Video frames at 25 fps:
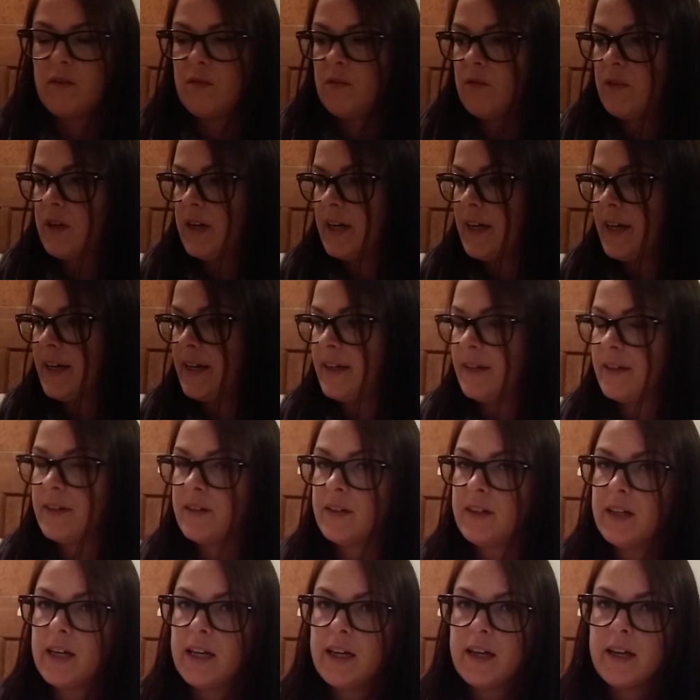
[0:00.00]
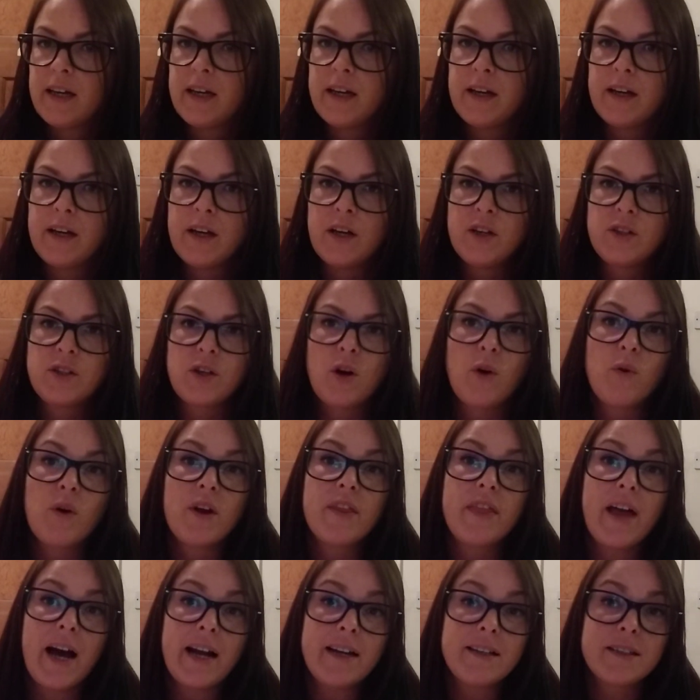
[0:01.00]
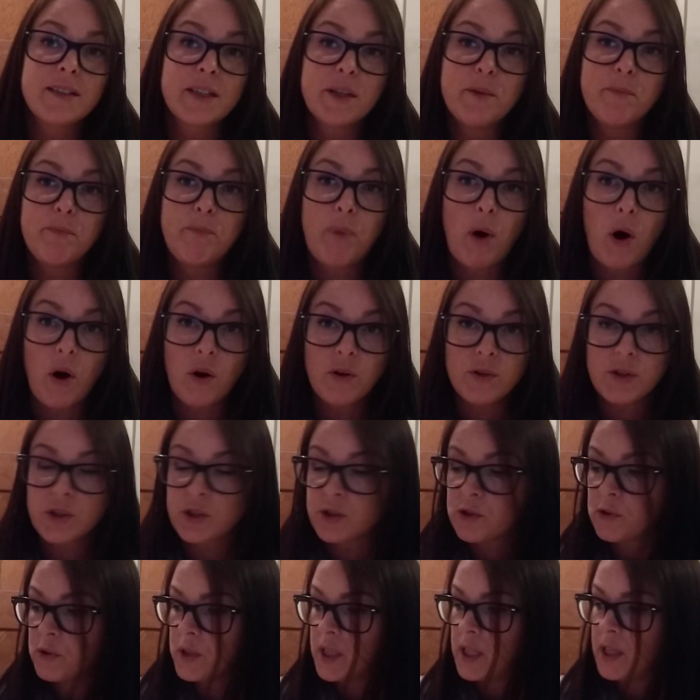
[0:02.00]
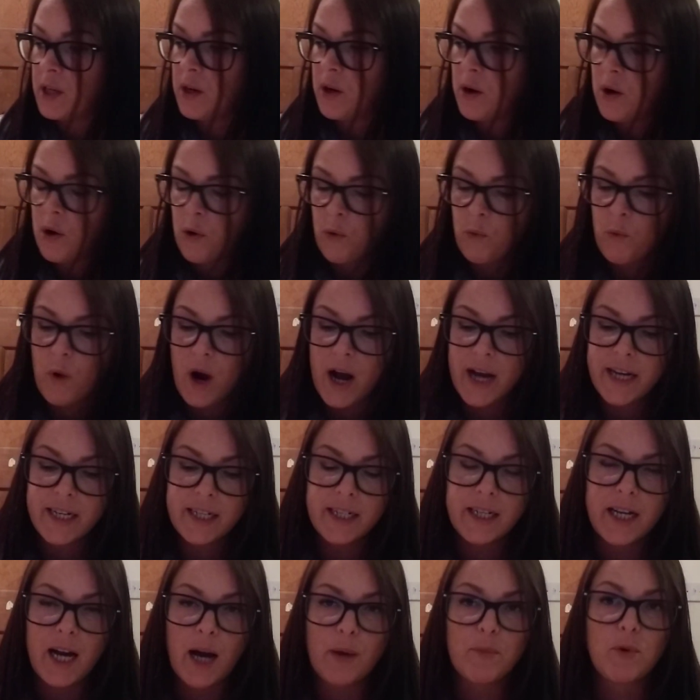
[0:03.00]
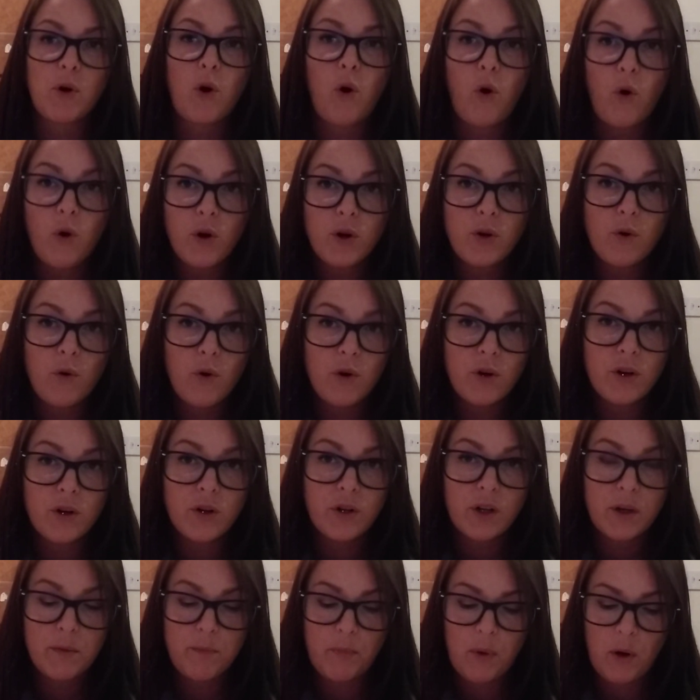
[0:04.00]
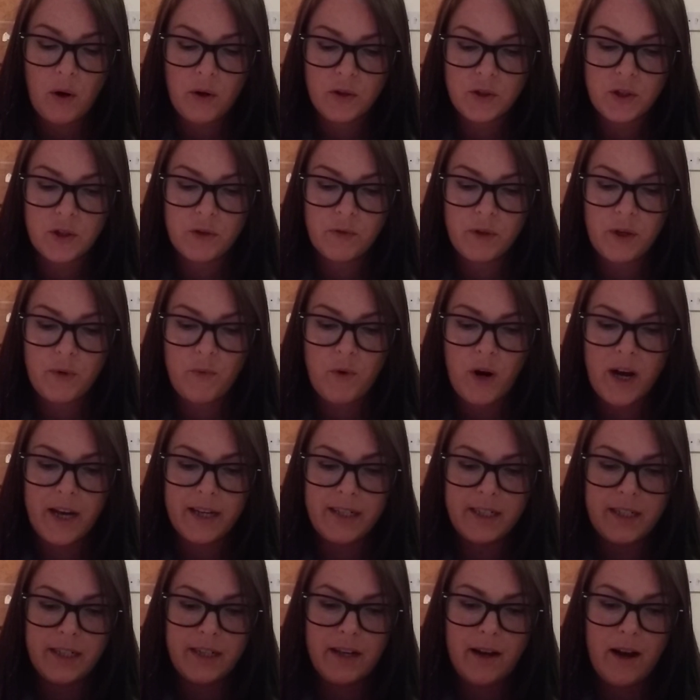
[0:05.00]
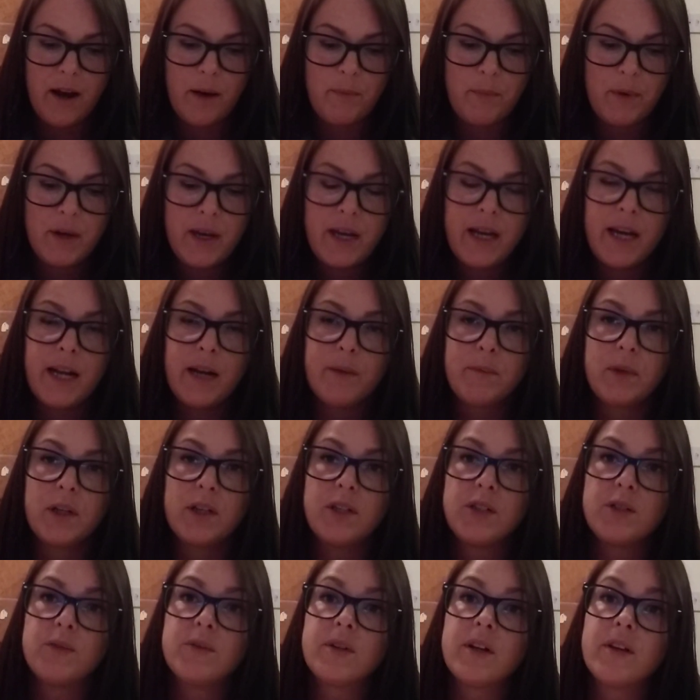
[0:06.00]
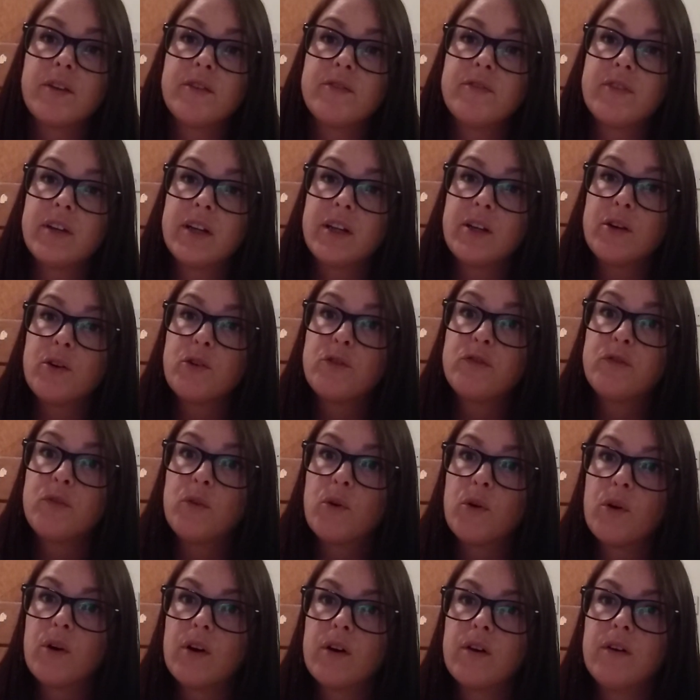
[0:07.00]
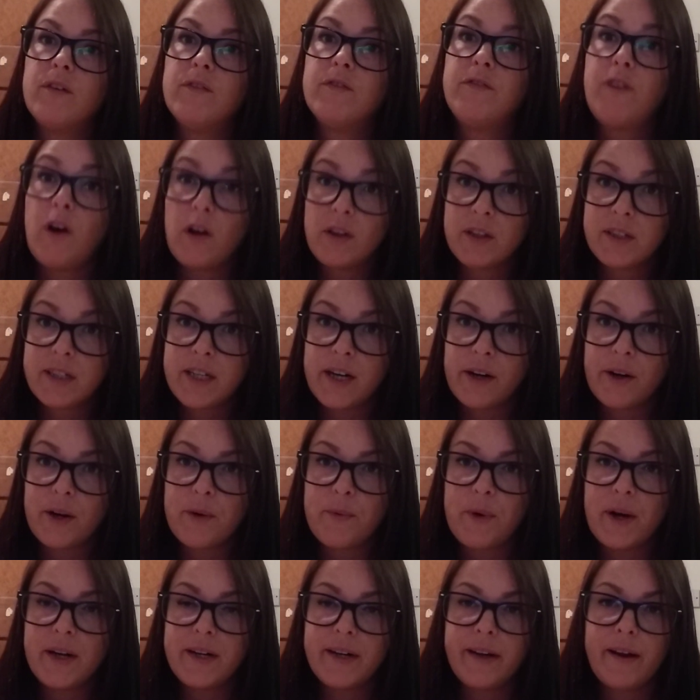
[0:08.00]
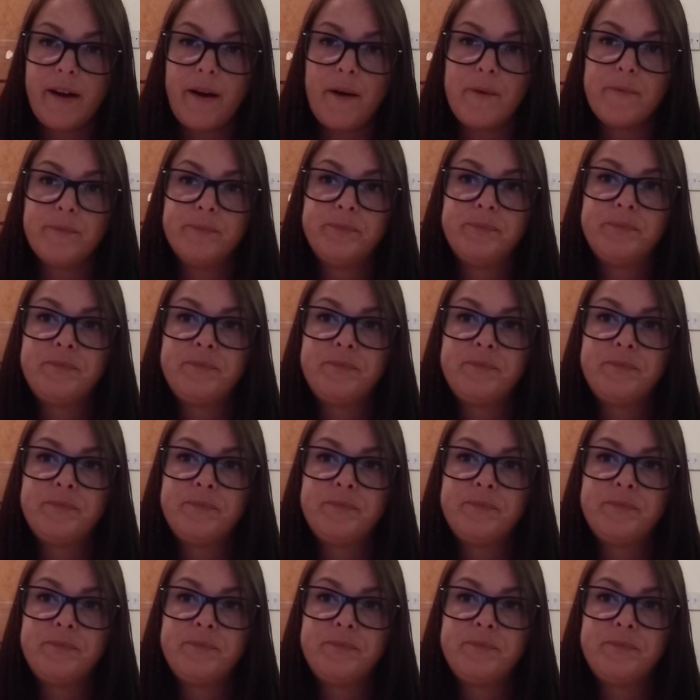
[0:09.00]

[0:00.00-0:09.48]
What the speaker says: Okay? So that is compulsory winding up, court-ordered compulsory winding up. I'm going to do another video for voluntary winding up.